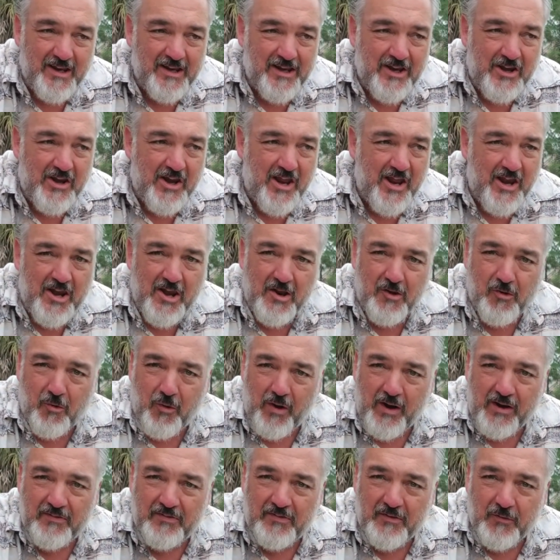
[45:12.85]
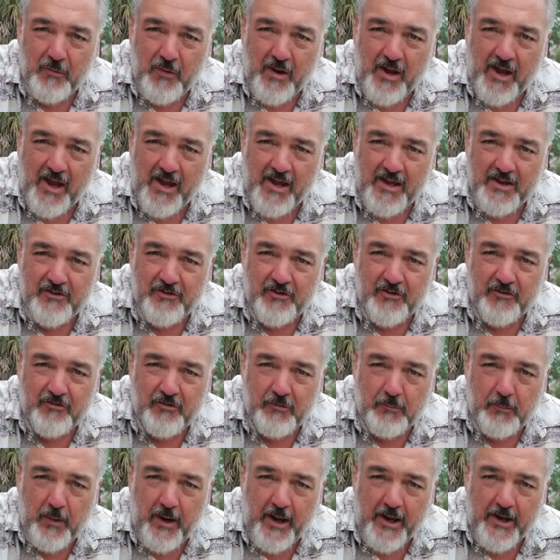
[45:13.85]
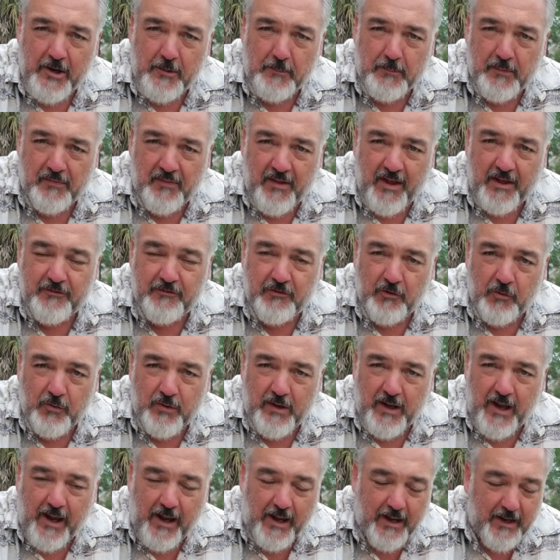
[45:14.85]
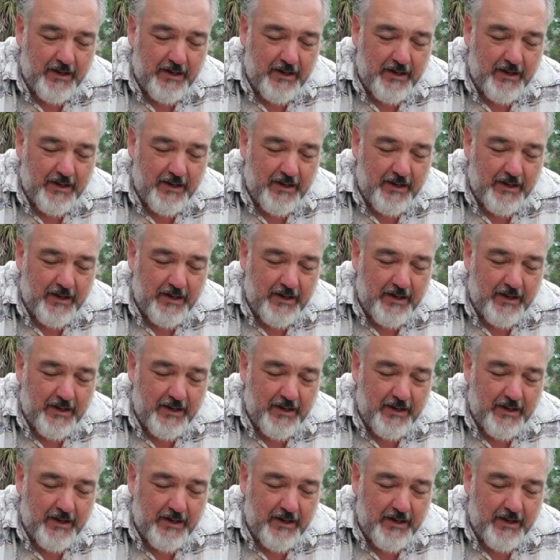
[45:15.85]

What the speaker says: Didn't end it quite the way I anticipated, but that's okay.